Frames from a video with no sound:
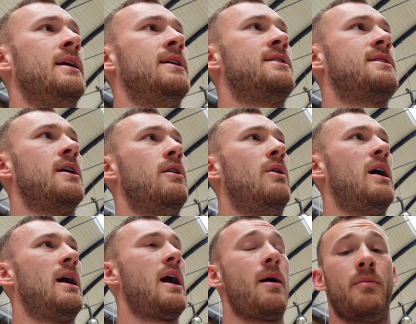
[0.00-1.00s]
So
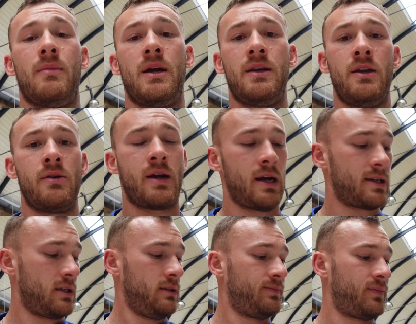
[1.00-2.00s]
I am in
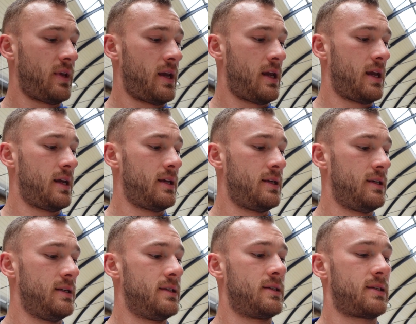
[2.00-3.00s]
Newcastle. It
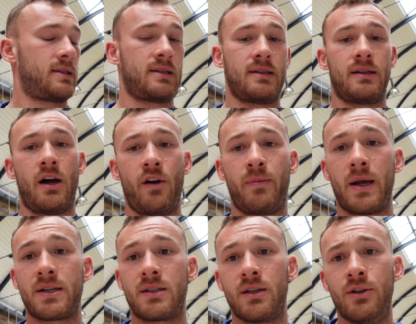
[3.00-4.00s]
is
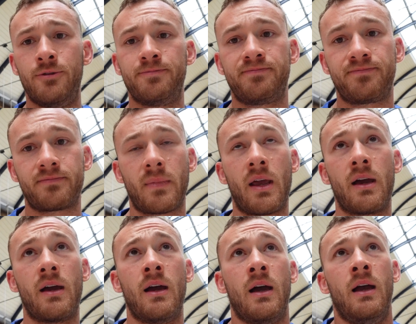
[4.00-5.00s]
2:30.
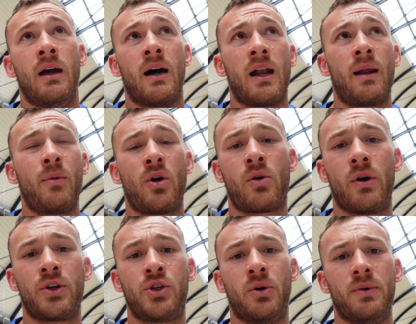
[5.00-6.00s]
I'm not
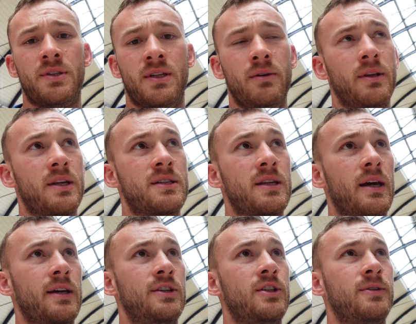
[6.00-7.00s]
quite sure what to do at this
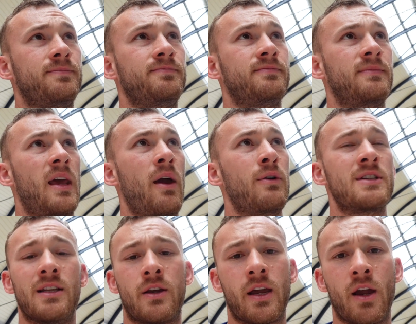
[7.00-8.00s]
stage.
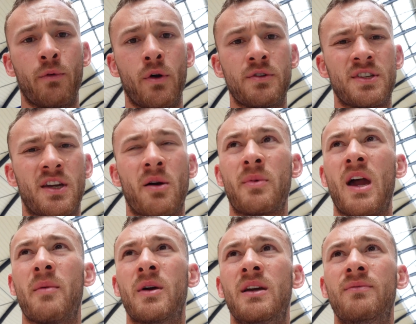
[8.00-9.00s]
Erin's looking at routes to come
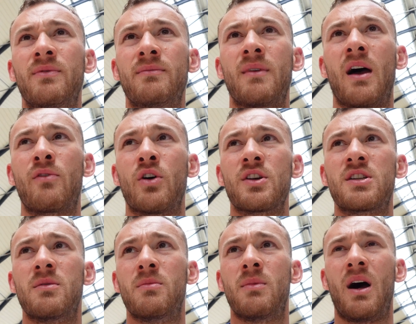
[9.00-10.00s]
get me. I've got
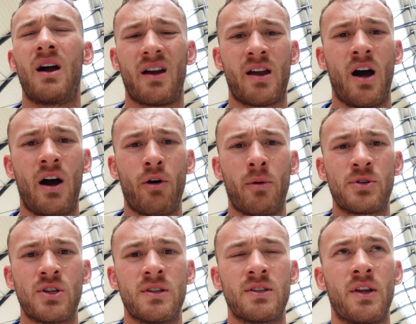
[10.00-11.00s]
some hire car
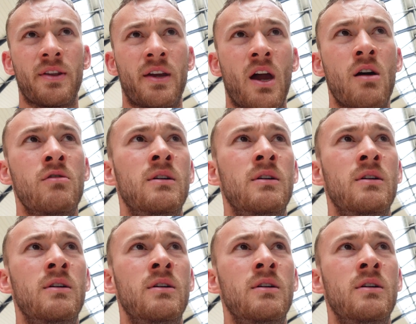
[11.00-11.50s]
options on the go.